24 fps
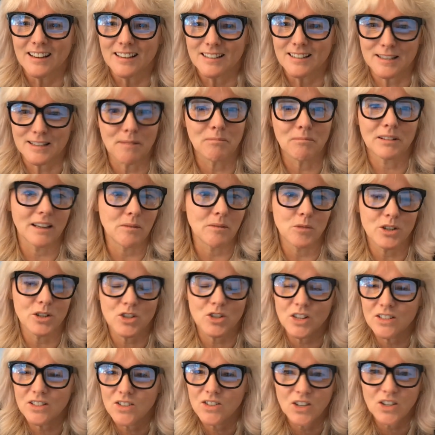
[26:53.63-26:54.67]
something
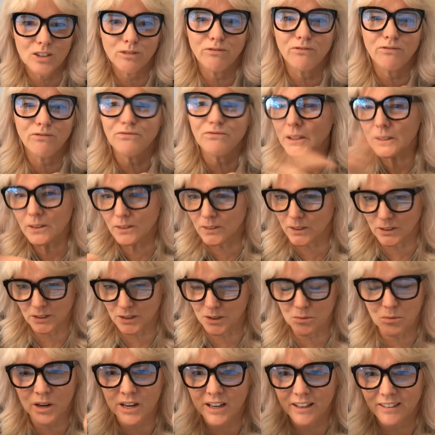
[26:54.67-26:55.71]
which is just
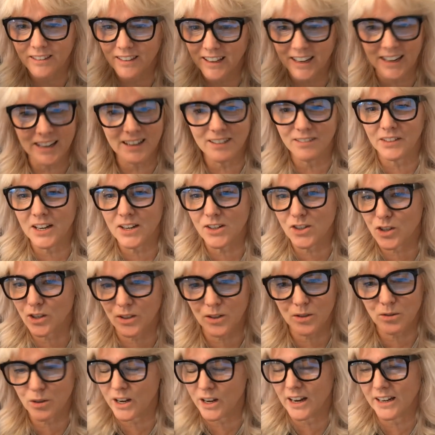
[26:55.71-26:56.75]
filled with
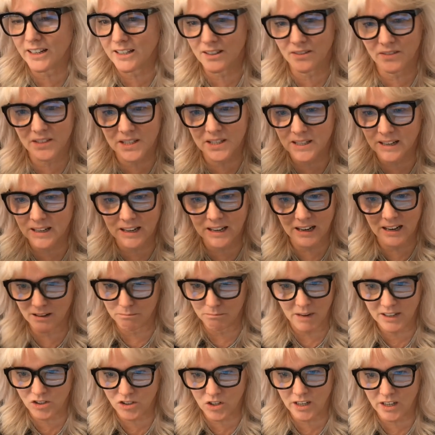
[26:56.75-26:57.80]
innovation, creativity, and
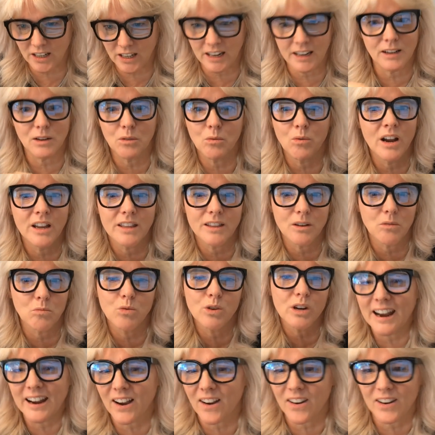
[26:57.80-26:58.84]
magic in a way that
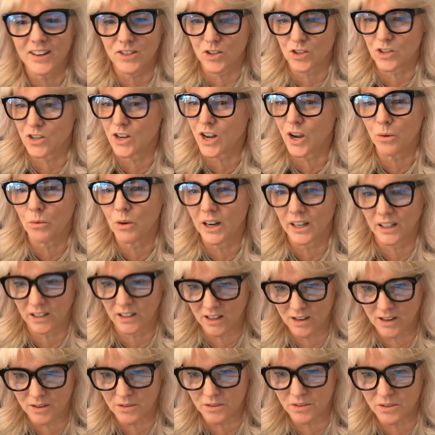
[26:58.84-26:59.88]
AI is just nowhere
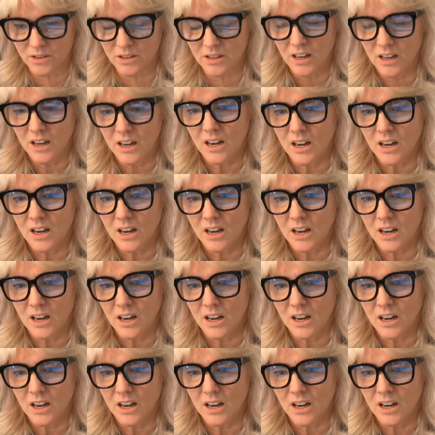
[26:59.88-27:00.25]
close.